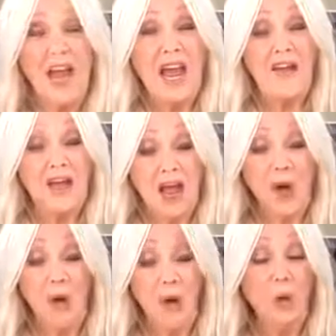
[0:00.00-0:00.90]
And
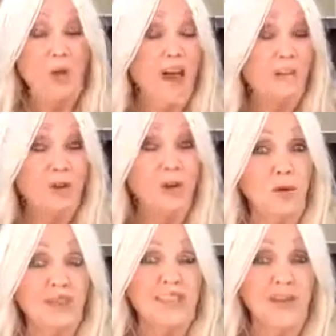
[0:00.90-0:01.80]
now all you have to do
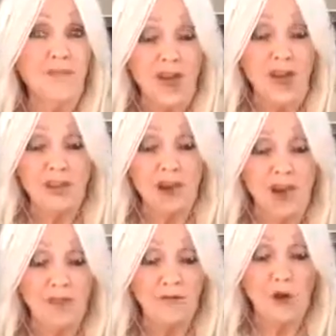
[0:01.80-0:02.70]
is have the other
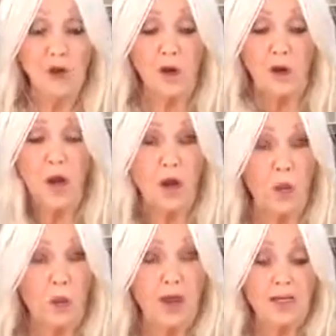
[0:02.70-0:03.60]
half go
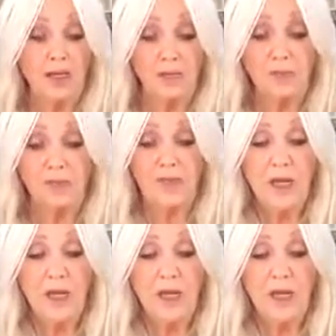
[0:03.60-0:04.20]
away too.